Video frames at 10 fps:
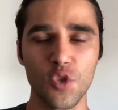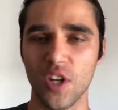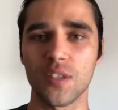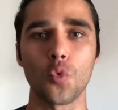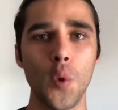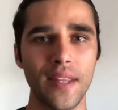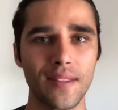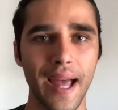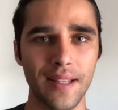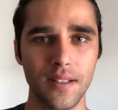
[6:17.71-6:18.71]
Just quit
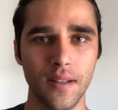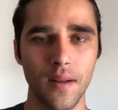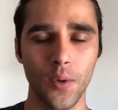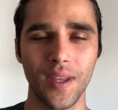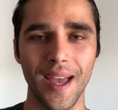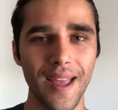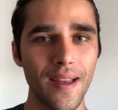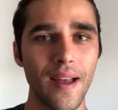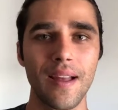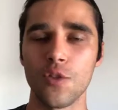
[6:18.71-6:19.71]
that,
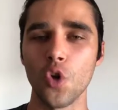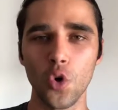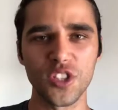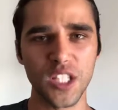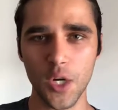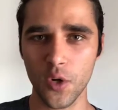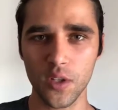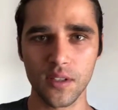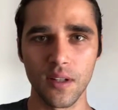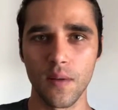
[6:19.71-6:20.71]
okay? No
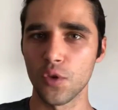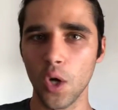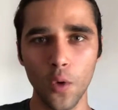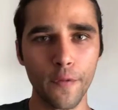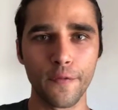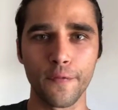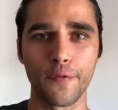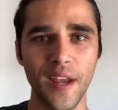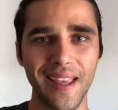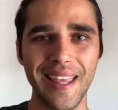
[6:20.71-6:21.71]
cereals, no
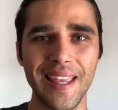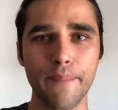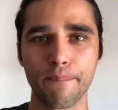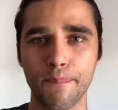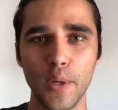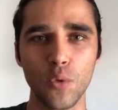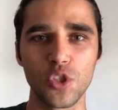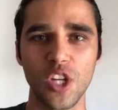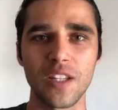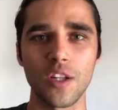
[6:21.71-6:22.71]
freaking
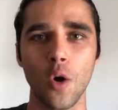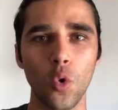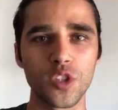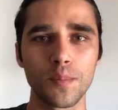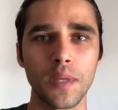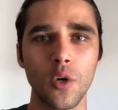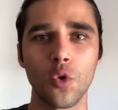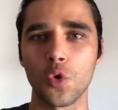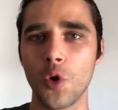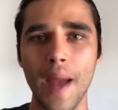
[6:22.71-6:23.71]
bullshit oatmeal
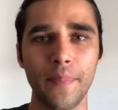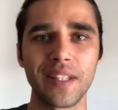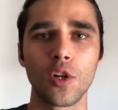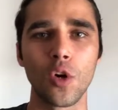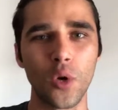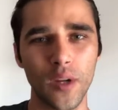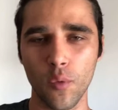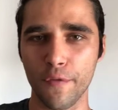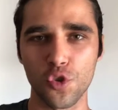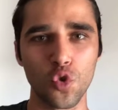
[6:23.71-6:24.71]
crapped loaded
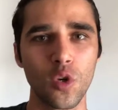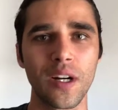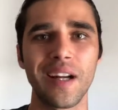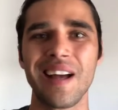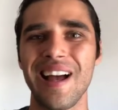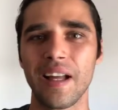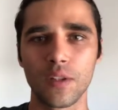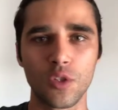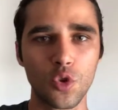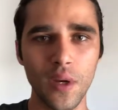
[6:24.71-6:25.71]
with sugar,
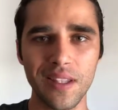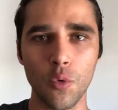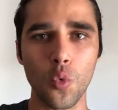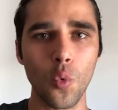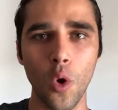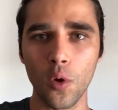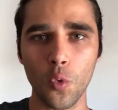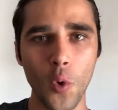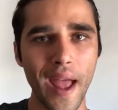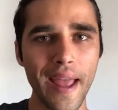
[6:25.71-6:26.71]
doing the
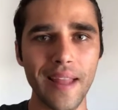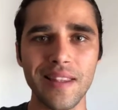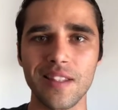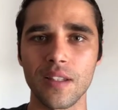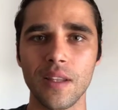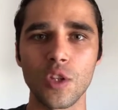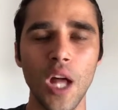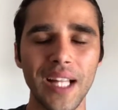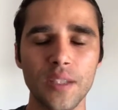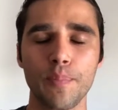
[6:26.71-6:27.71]
wrong way and
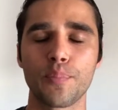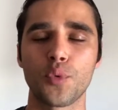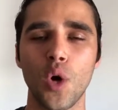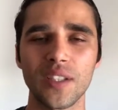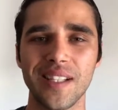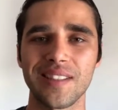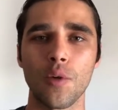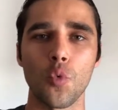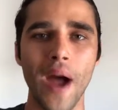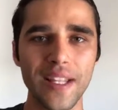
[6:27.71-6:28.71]
not processed
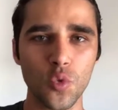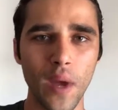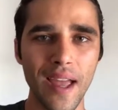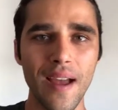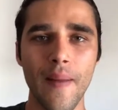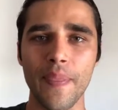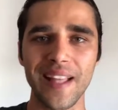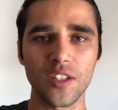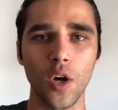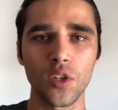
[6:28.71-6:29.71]
the right way.
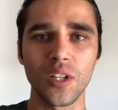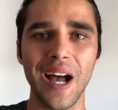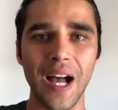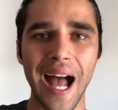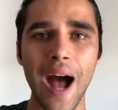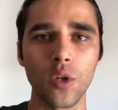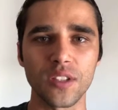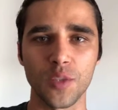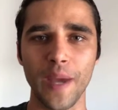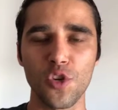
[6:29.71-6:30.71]
That's also
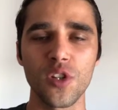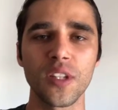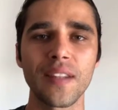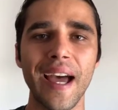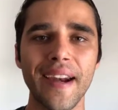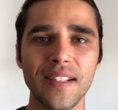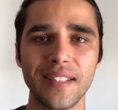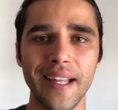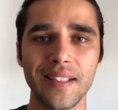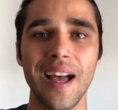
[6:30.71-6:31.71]
out, especially in the United
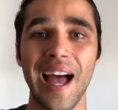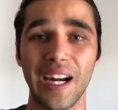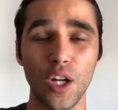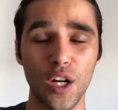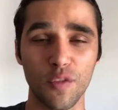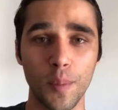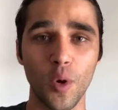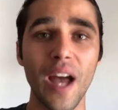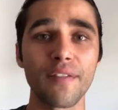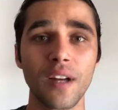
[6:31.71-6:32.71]
States. A lot of
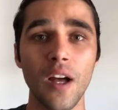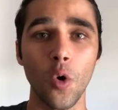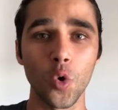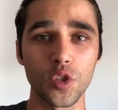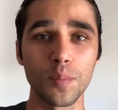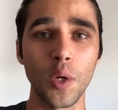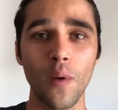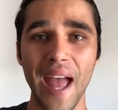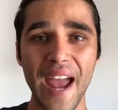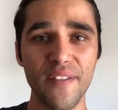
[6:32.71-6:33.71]
people have
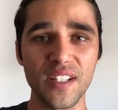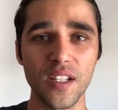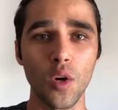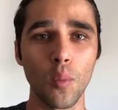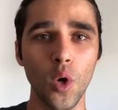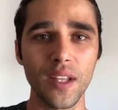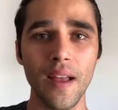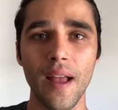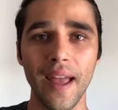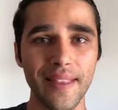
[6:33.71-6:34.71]
oatmeal every single
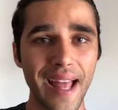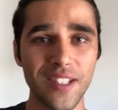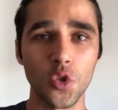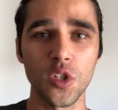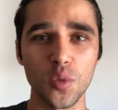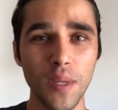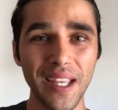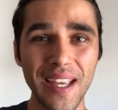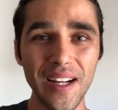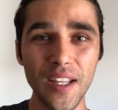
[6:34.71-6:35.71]
morning, and that's going to be
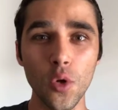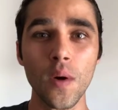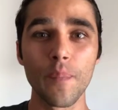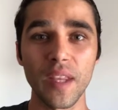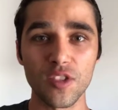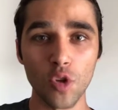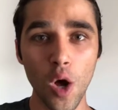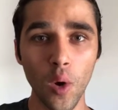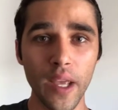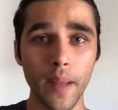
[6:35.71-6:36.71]
killing you
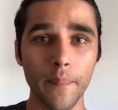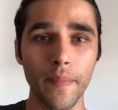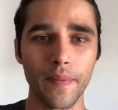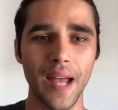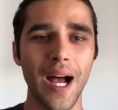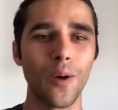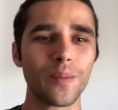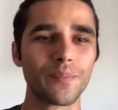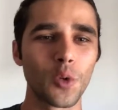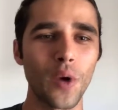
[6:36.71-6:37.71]
slowly.
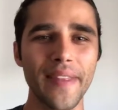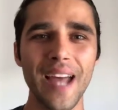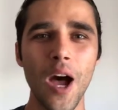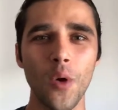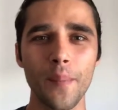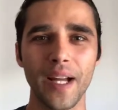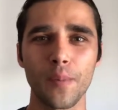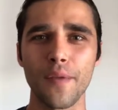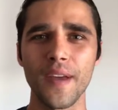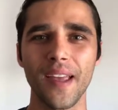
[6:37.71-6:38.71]
Now, right now, you
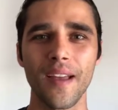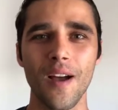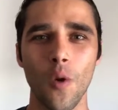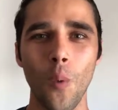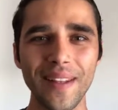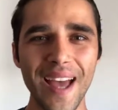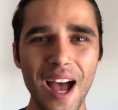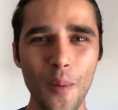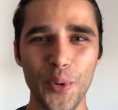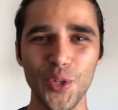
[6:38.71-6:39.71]
might be thinking, what the
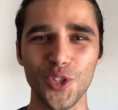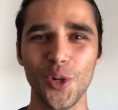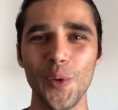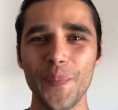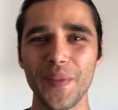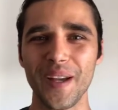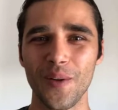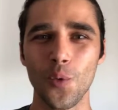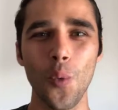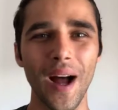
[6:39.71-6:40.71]
hell, Bruno? So
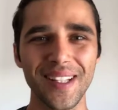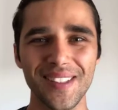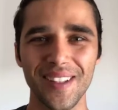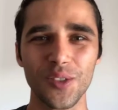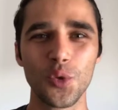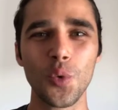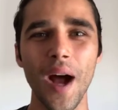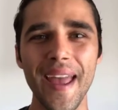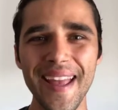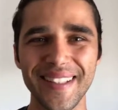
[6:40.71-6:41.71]
what do
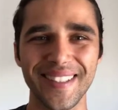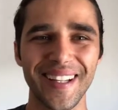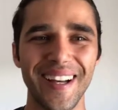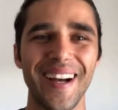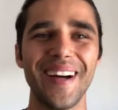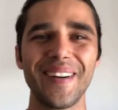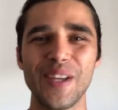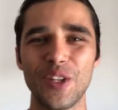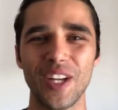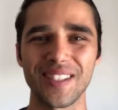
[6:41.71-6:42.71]
I eat?
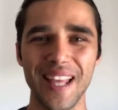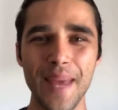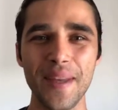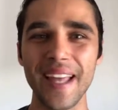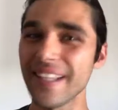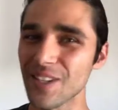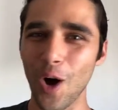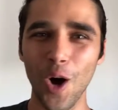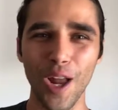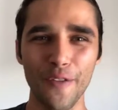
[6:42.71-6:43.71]
You just eliminate
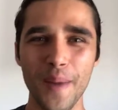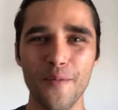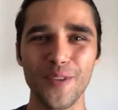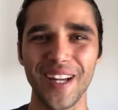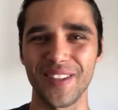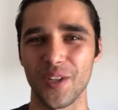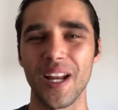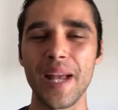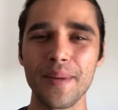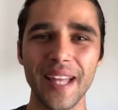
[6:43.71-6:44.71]
all of my breakfast. You
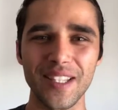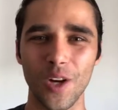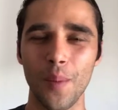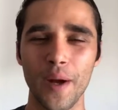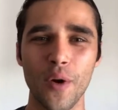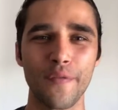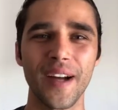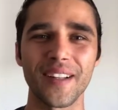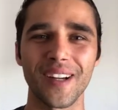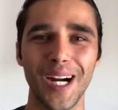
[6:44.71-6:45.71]
eliminate all my
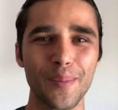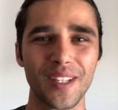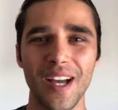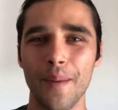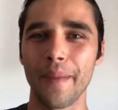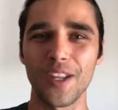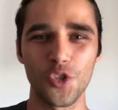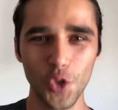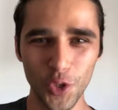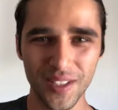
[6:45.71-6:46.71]
refined carbs, my
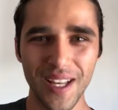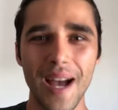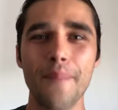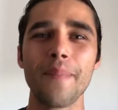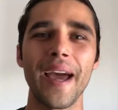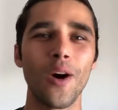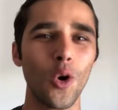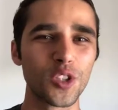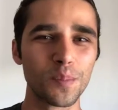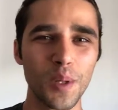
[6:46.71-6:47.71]
juice, my
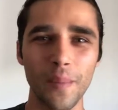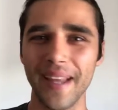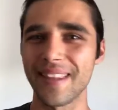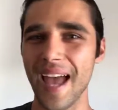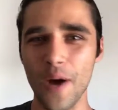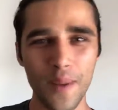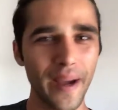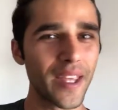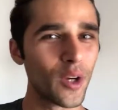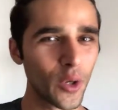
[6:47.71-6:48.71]
oatmeal, my dairy,
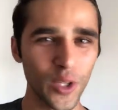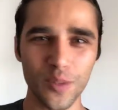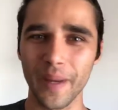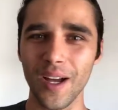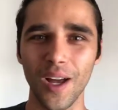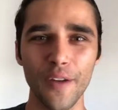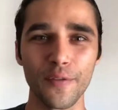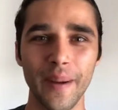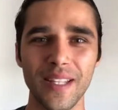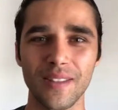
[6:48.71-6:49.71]
my yogurt, my all
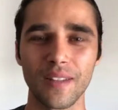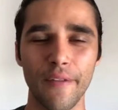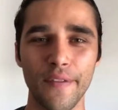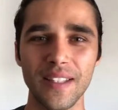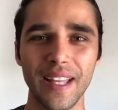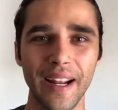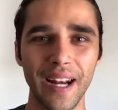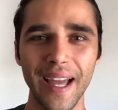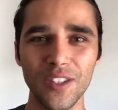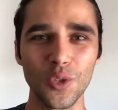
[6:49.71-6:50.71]
of my the things that I
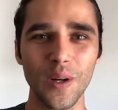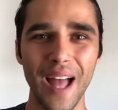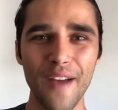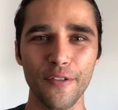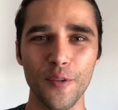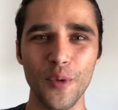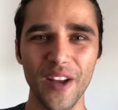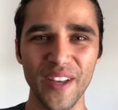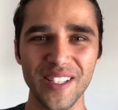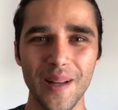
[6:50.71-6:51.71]
like to have for
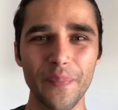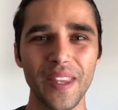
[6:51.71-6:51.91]
breakfast.